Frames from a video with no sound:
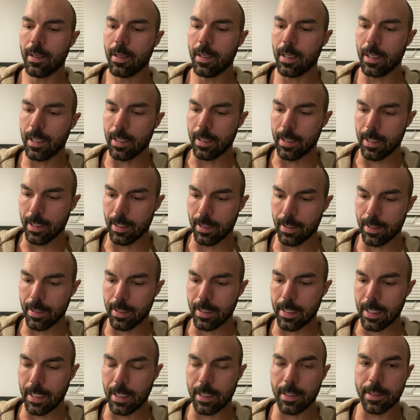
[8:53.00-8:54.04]
And then the
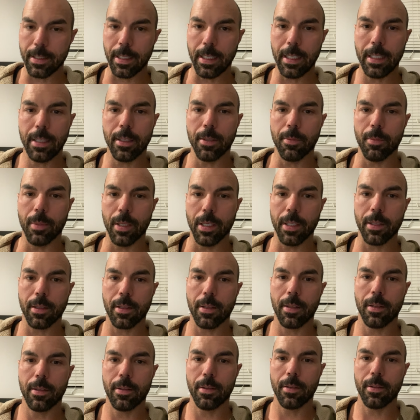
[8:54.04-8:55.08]
days in the month
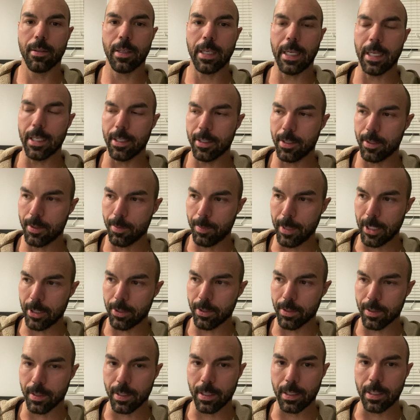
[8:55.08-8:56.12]
had
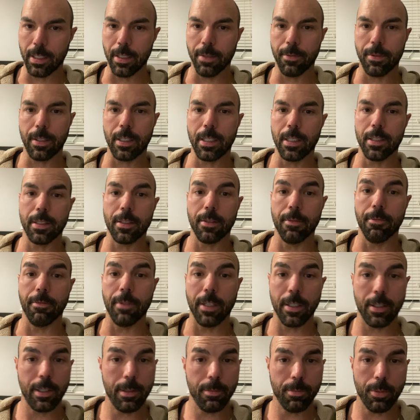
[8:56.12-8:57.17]
special significance and
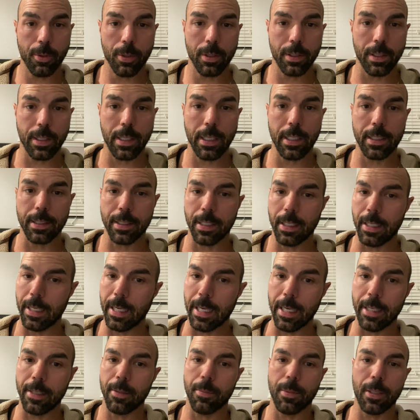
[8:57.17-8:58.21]
very important things that
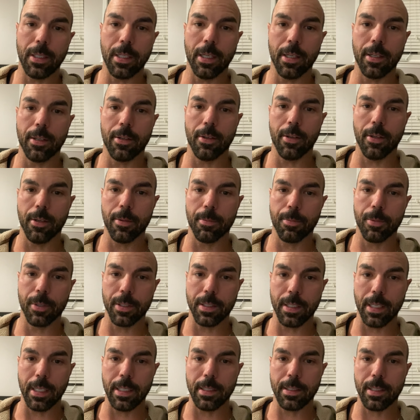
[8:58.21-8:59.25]
had to be done on
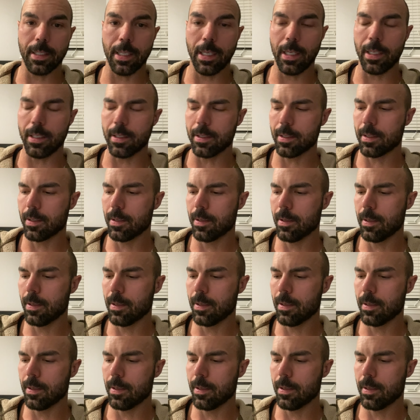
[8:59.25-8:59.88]
precise days.